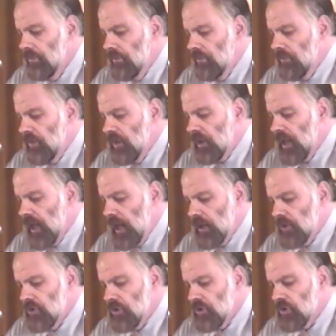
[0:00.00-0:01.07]
They
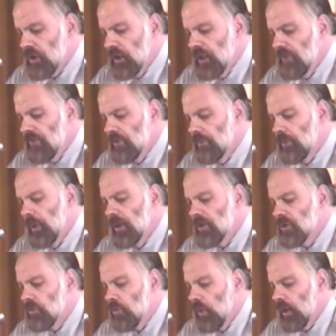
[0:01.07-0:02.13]
can't just leave the
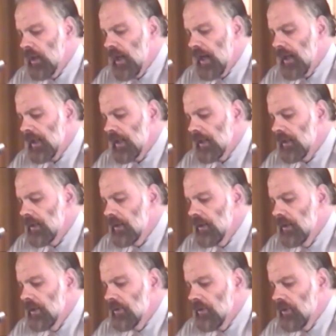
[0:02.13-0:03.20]
present one hanging
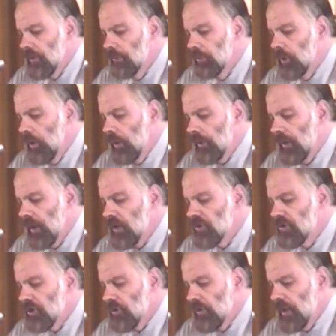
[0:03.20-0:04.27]
their employer has
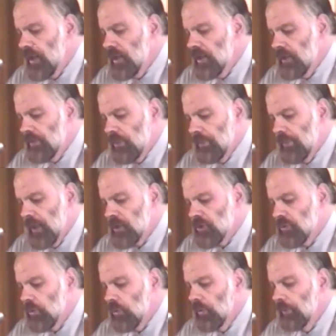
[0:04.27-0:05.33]
decreed that
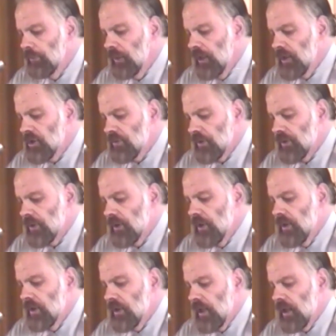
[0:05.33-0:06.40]
perpetual replacement,
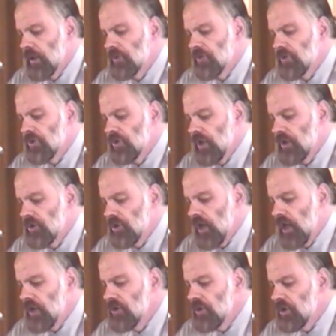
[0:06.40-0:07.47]
that is to say,
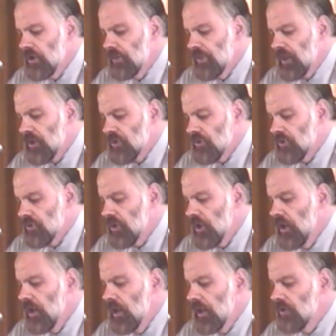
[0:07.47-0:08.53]
changing the pictures,
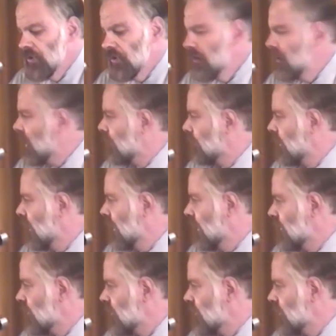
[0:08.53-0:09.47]
is to take place.